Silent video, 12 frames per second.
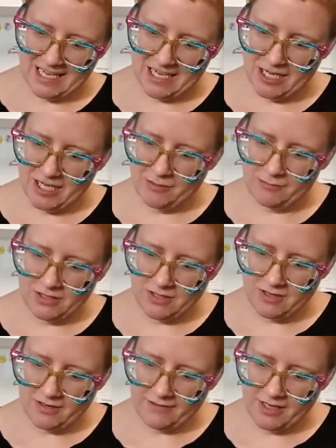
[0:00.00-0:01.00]
I'm
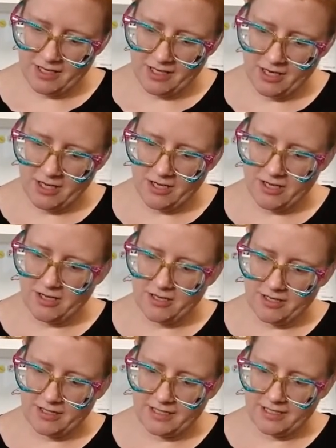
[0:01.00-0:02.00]
loving
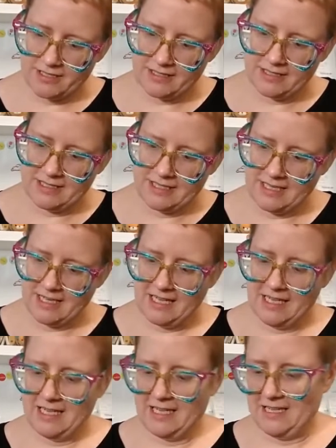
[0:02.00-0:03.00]
it.
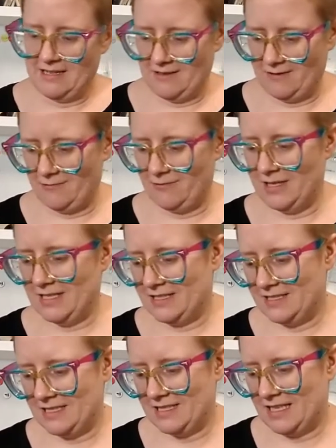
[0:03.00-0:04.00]
Well,
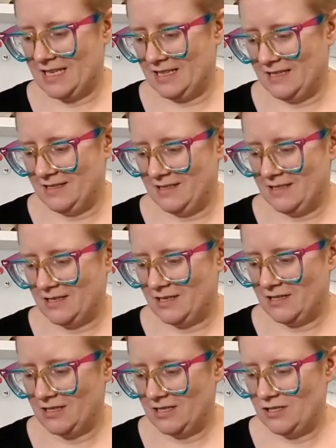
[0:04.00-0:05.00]
let's just get a little
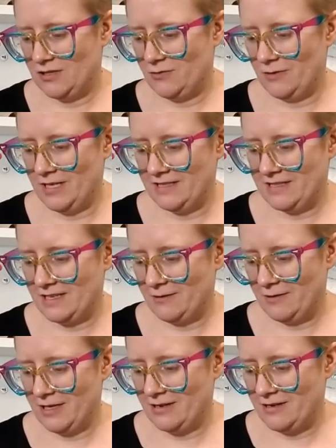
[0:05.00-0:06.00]
twist
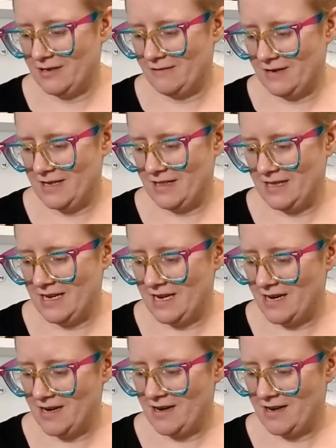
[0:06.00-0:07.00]
going on right
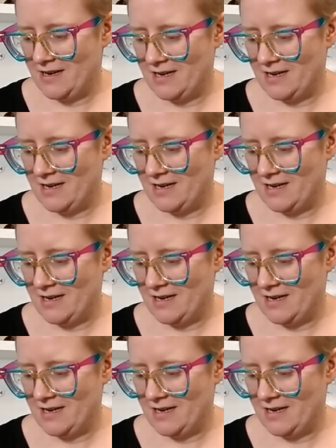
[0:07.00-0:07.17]
there.